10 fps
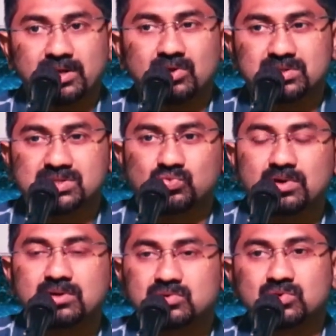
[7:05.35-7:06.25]
I got this
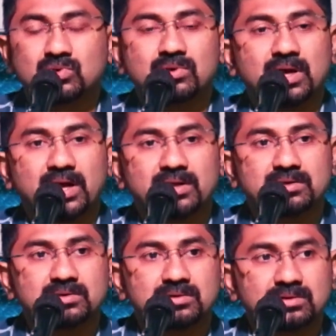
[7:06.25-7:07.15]
work to do,
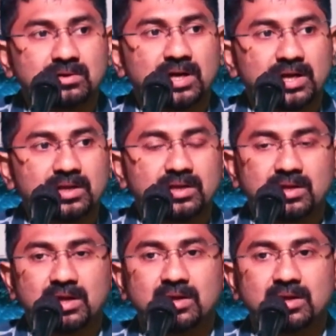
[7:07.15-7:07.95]
and uh, I,